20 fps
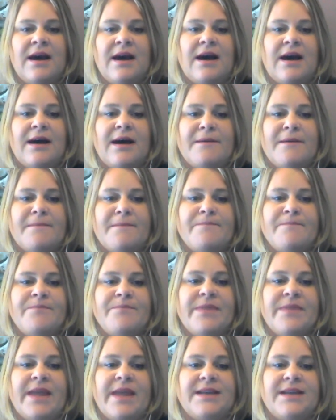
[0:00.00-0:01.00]

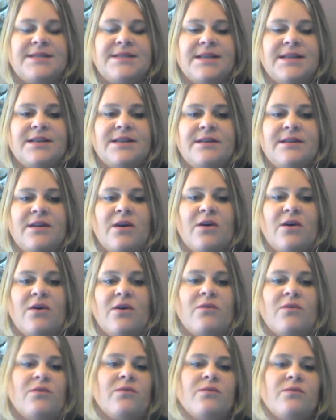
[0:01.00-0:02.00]
They didn't
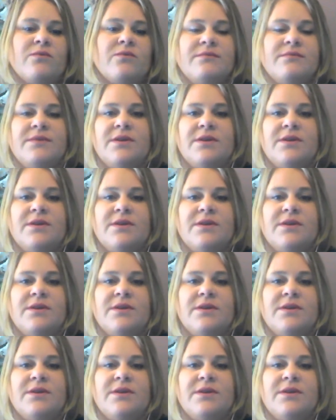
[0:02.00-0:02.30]
know,